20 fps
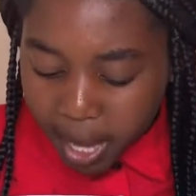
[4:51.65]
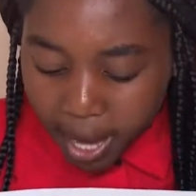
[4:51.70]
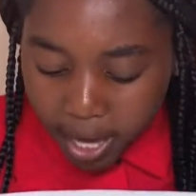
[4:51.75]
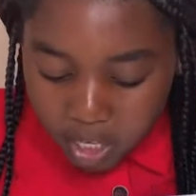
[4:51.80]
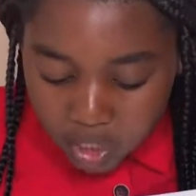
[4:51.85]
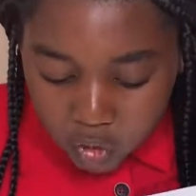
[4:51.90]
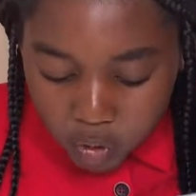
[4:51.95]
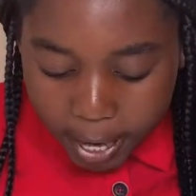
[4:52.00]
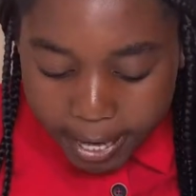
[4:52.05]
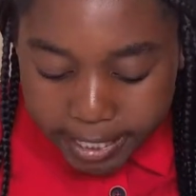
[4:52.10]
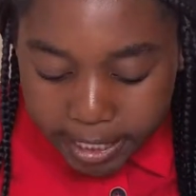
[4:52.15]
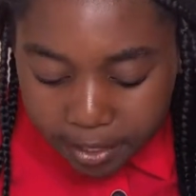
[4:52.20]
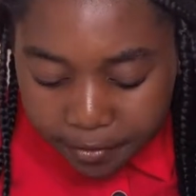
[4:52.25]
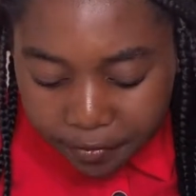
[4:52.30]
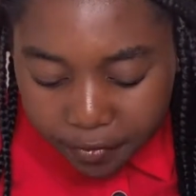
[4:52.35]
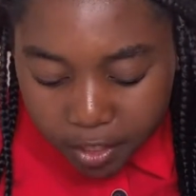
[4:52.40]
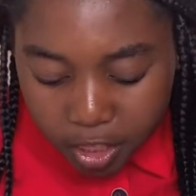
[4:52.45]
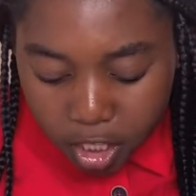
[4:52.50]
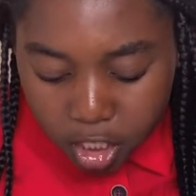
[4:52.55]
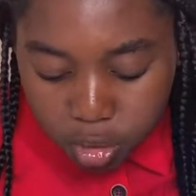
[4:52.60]
age rating
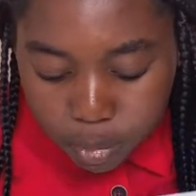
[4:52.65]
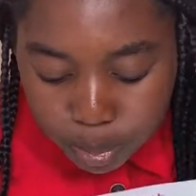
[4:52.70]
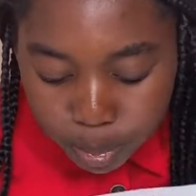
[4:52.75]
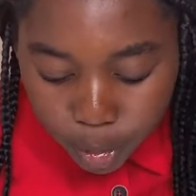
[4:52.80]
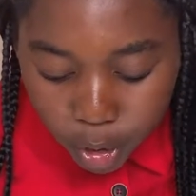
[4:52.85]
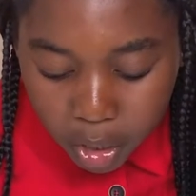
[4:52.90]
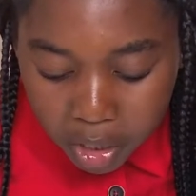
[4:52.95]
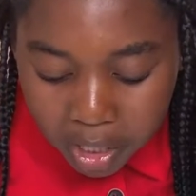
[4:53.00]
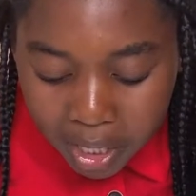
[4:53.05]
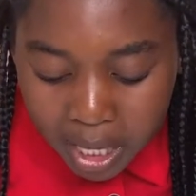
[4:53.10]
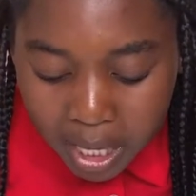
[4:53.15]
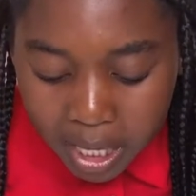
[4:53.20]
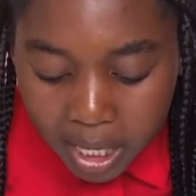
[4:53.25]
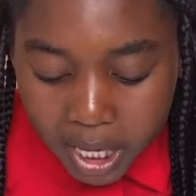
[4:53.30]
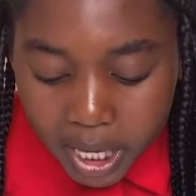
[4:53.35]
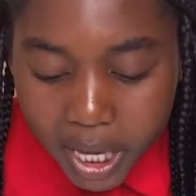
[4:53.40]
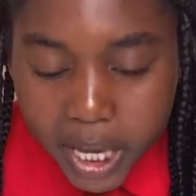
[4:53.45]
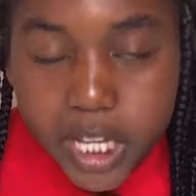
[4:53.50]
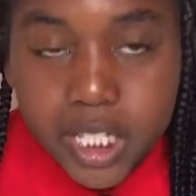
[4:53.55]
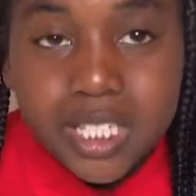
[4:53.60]
for this book
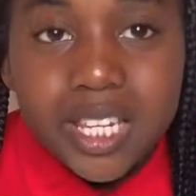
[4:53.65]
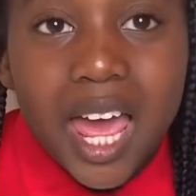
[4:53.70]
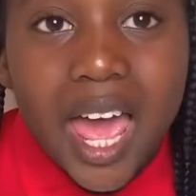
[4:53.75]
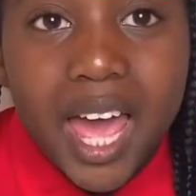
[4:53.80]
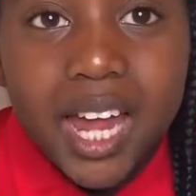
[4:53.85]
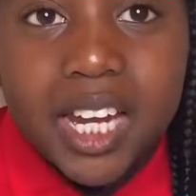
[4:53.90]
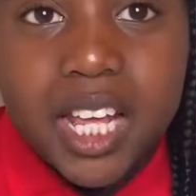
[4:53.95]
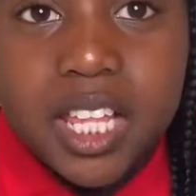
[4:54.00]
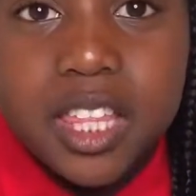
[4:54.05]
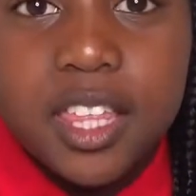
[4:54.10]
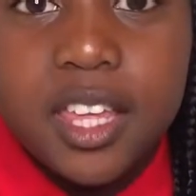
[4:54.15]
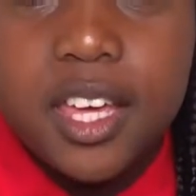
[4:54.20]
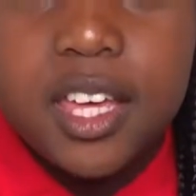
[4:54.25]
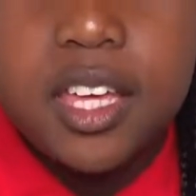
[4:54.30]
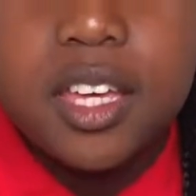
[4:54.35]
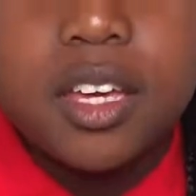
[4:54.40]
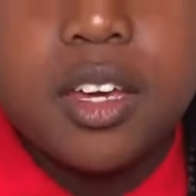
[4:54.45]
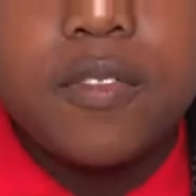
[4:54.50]
is anything